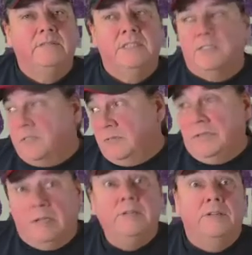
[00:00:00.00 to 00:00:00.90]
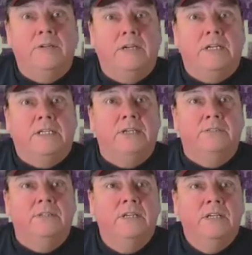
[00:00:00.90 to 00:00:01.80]
Either, either they're going to
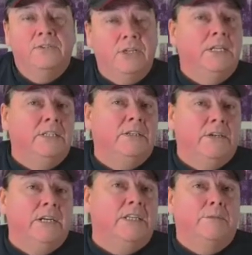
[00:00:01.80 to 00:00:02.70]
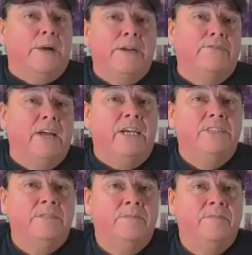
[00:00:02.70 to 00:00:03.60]
kill, they're going to, they're going to get their pound of flesh.